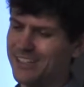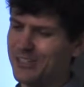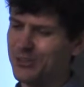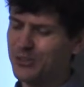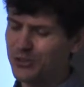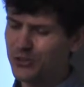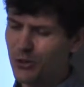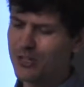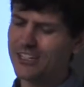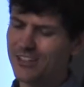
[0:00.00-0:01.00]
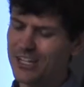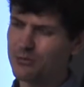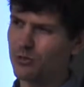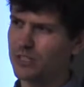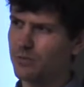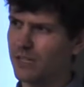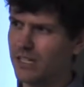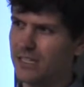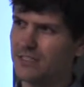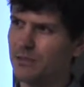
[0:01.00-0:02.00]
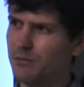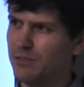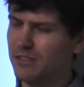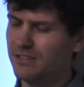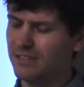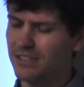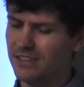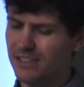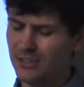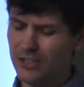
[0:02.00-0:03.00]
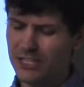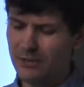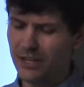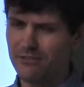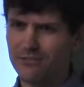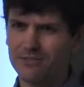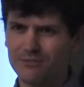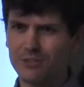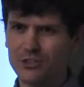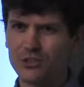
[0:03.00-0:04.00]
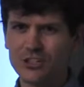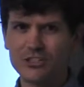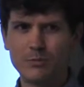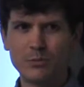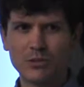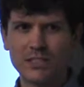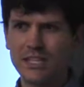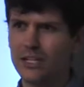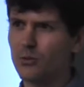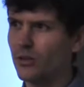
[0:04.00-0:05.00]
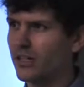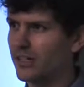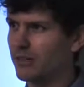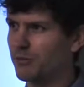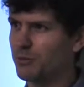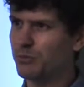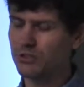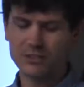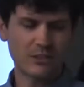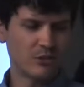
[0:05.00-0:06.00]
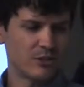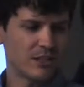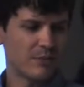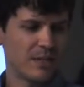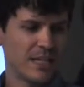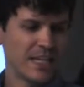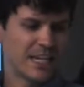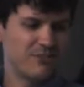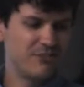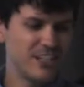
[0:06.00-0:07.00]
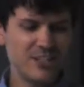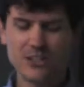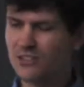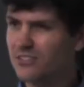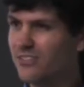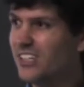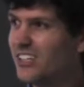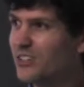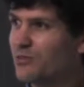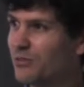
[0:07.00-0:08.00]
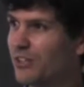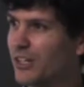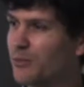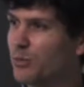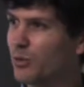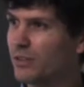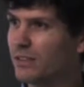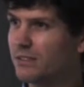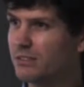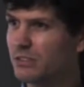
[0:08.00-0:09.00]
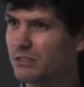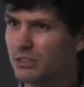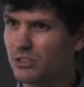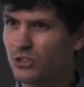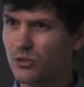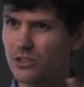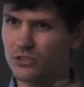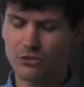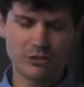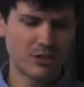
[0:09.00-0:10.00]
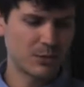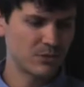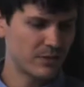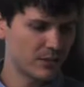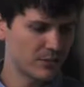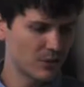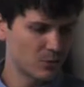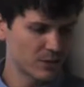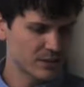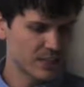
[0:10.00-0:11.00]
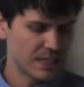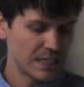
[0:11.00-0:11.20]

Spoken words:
You show it in class once, but you need to have instructions that people can take away and reproduce at their own time. And videos were very important, just showing screen grabs of how this all works.